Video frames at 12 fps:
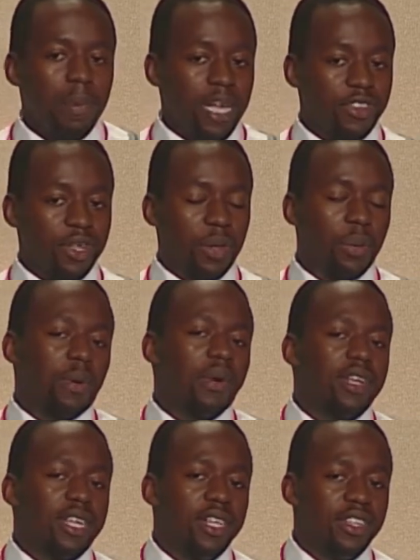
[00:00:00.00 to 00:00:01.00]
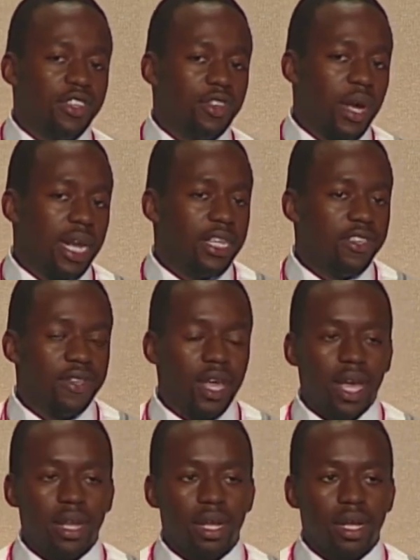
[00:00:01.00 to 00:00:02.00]
Basically, what I wanted to illustrate is
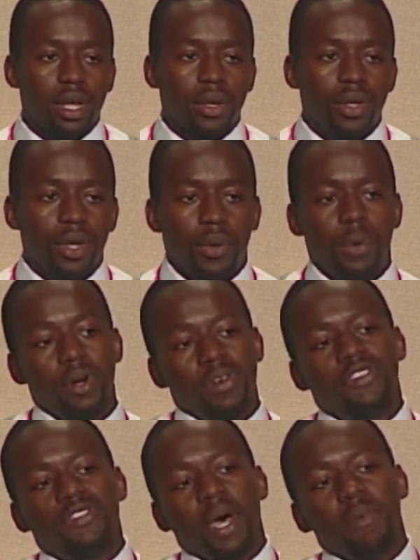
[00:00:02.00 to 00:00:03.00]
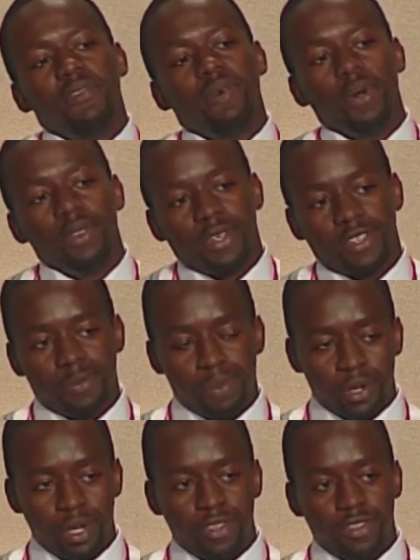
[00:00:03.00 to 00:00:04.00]
that we are a sum of all the
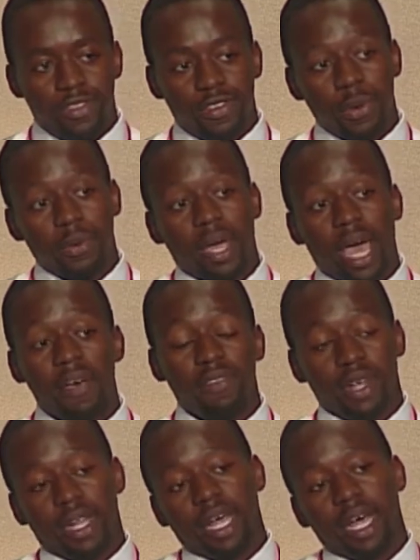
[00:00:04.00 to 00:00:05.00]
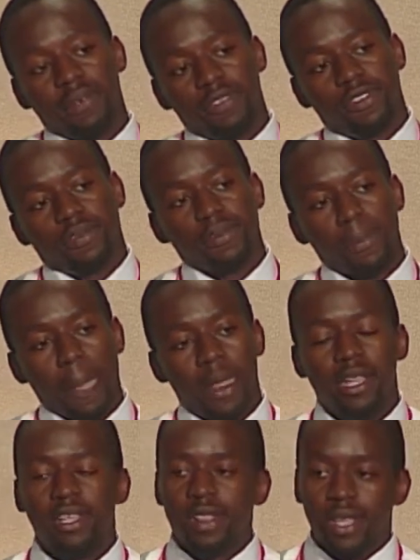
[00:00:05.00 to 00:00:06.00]
experiences that we have in our lives,
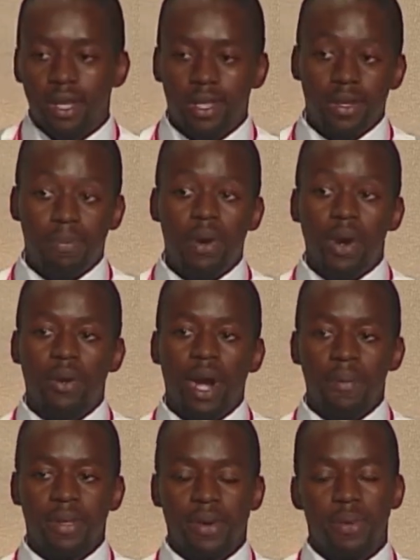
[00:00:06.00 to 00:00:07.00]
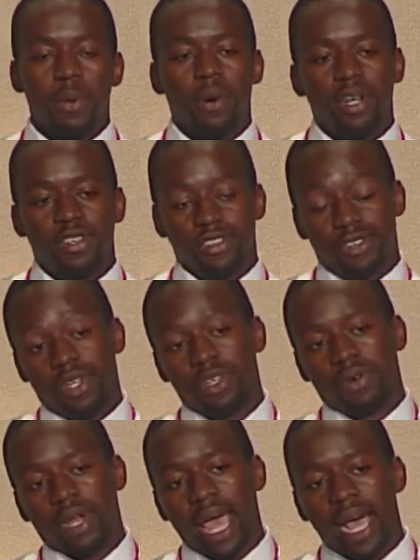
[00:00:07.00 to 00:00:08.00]
and that the programming that we watch as
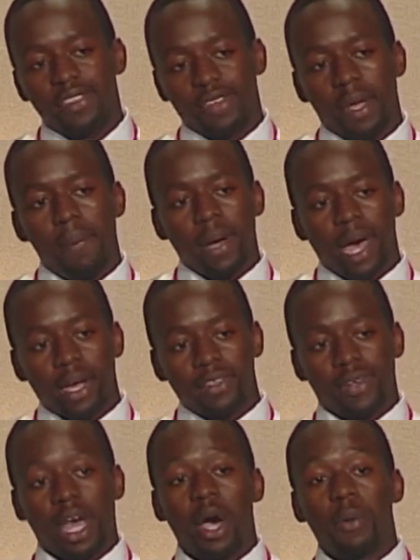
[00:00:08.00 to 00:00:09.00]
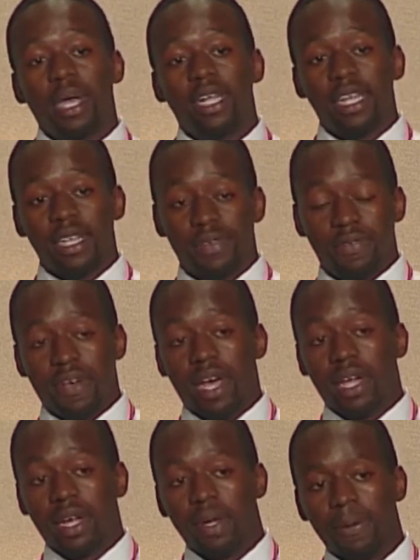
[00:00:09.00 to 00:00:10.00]
children has an impact on how we
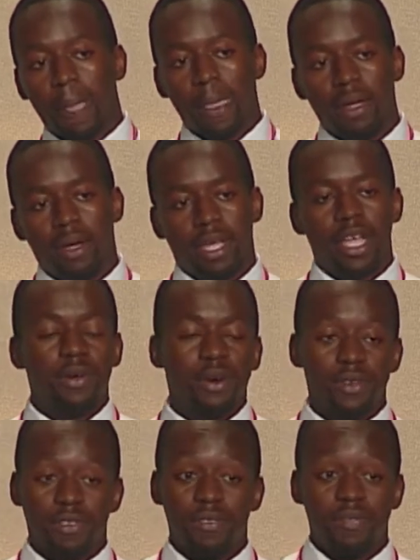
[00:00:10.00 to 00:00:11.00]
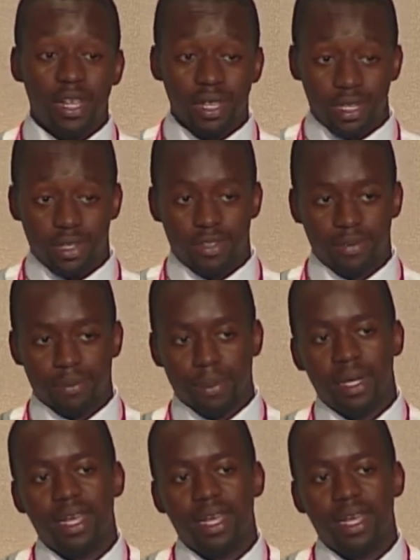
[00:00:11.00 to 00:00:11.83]
identify heroes and villains.